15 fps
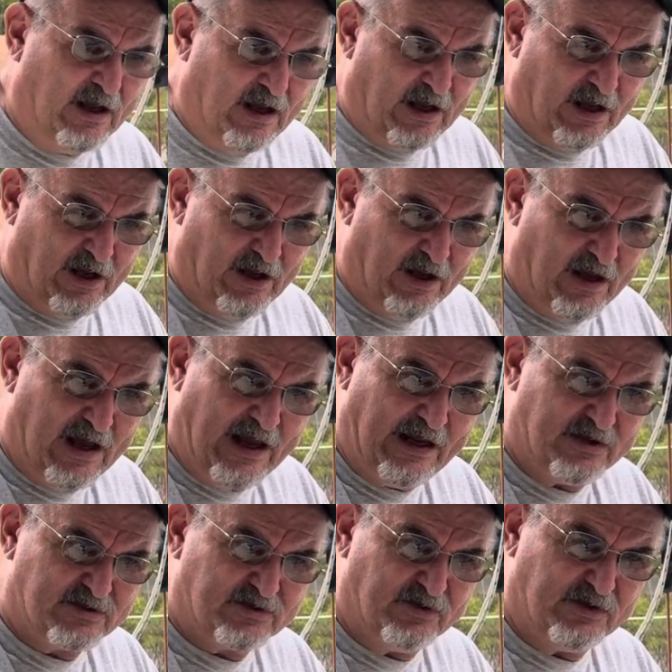I
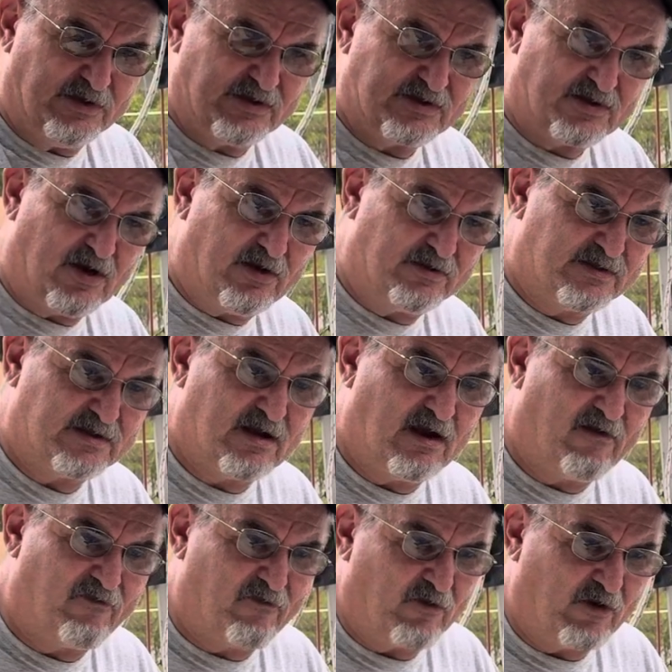also installed
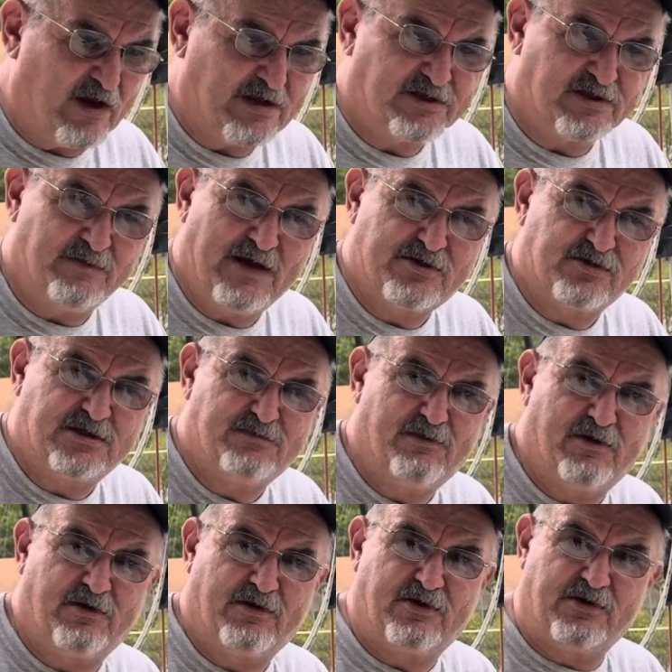stuff for asymmetric
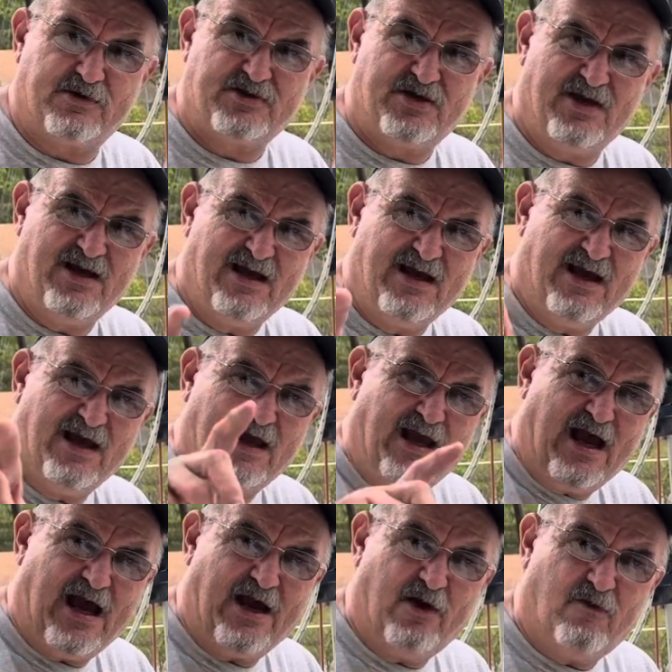spinnakers.
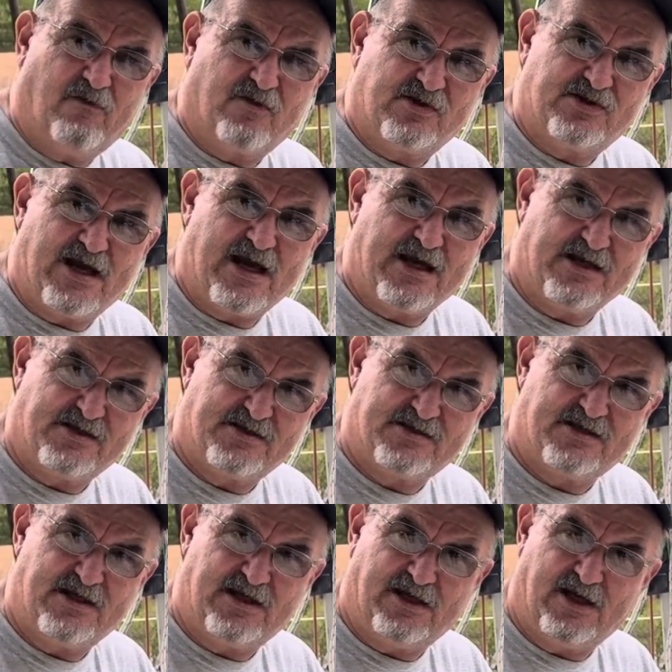I oversized
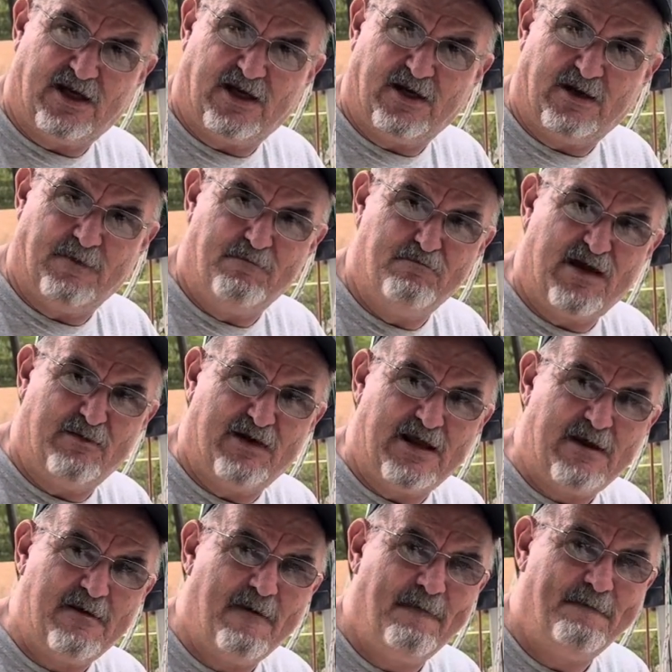the
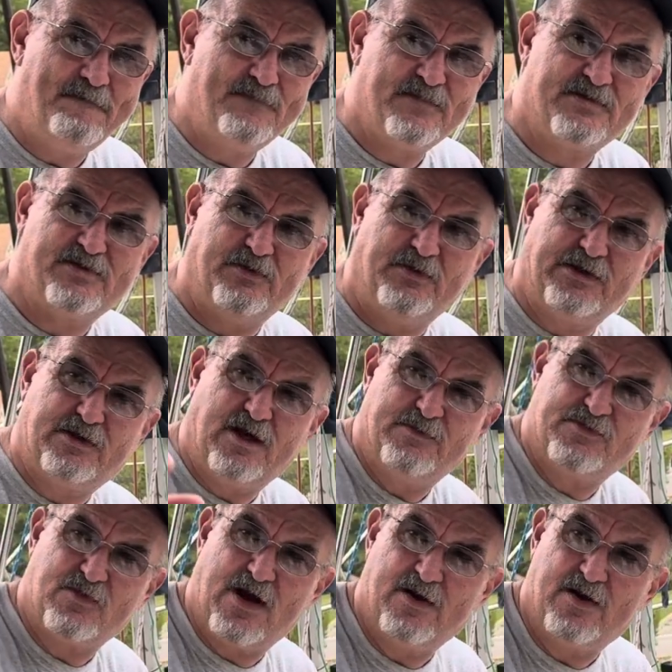bimini, so it
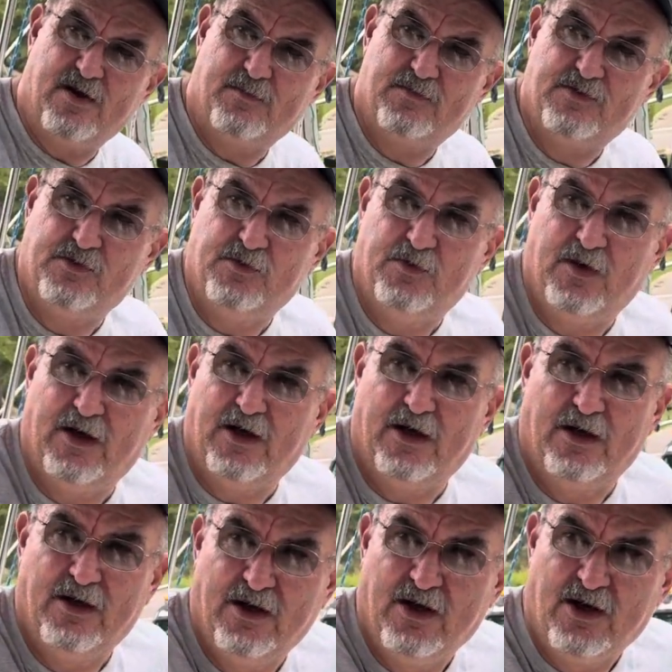comes right up to
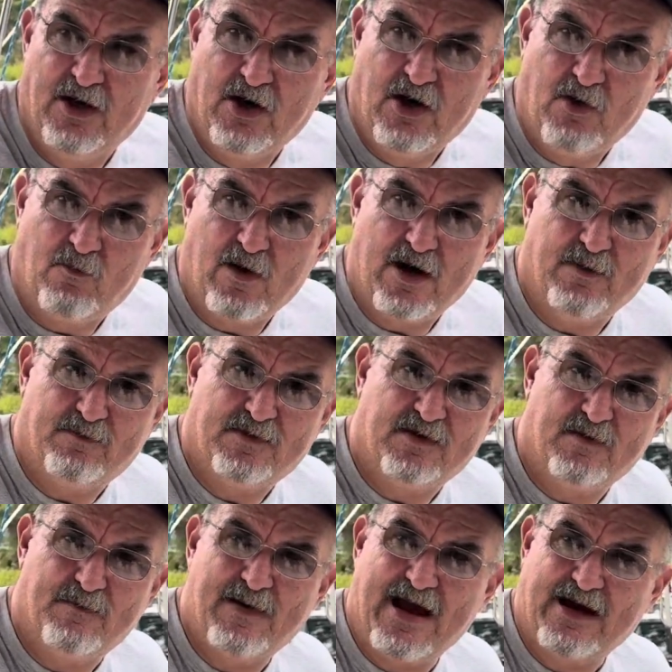
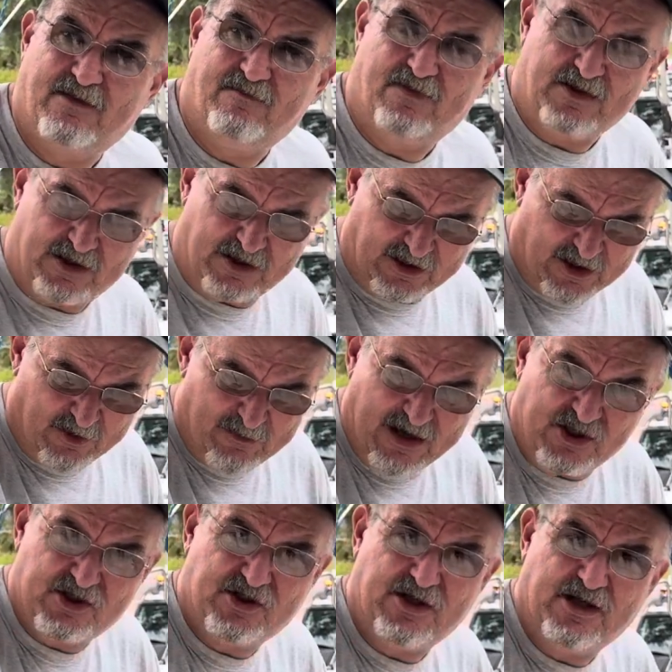the back of the
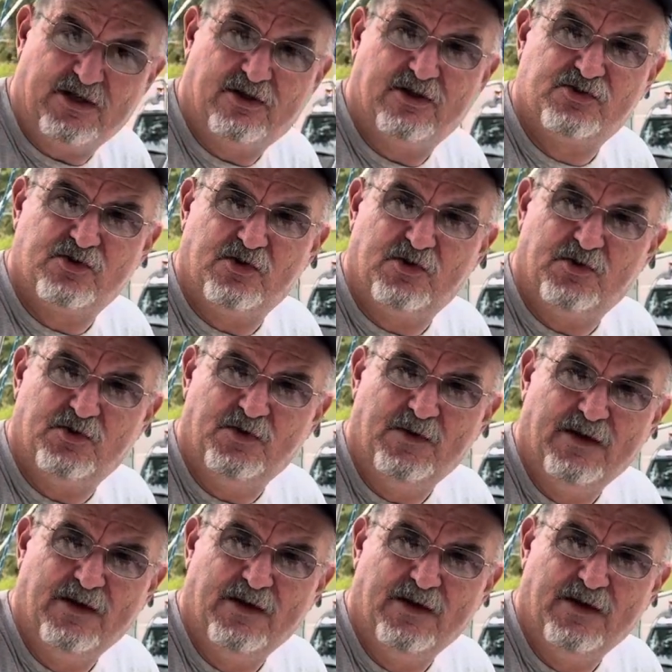main sheet control.